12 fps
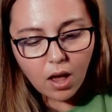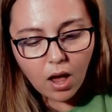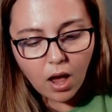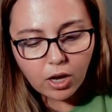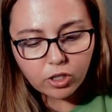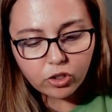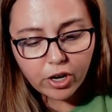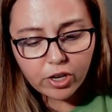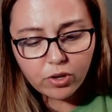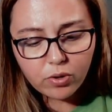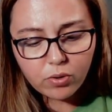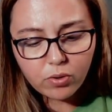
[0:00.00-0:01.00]

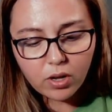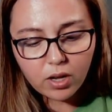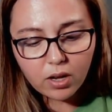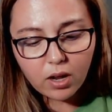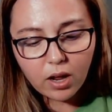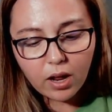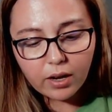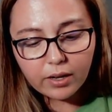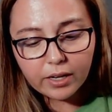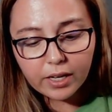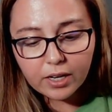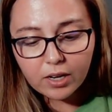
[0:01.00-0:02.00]
Atreyu
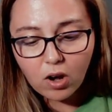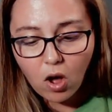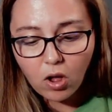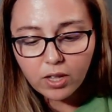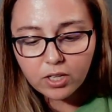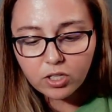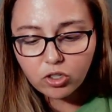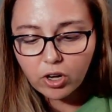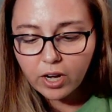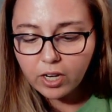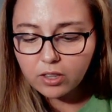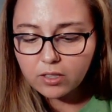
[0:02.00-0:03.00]
needed all his
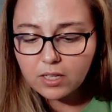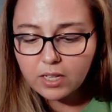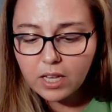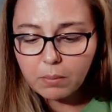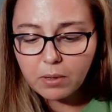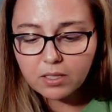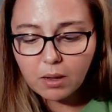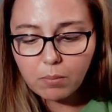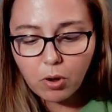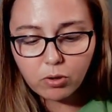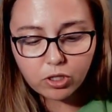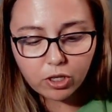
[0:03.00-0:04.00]
strength to keep his
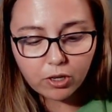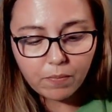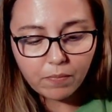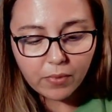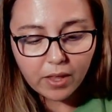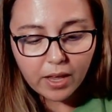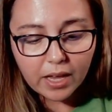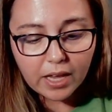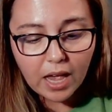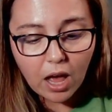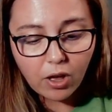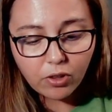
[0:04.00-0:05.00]
composure. He
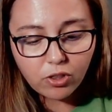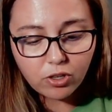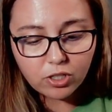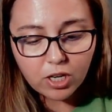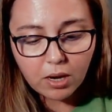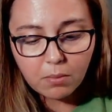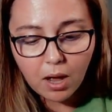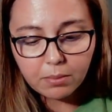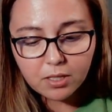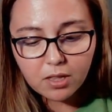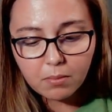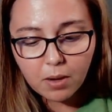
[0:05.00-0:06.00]
held the gem up
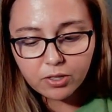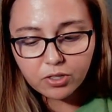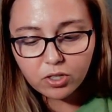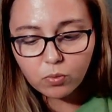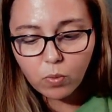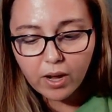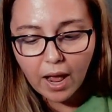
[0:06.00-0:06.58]
to the monster's one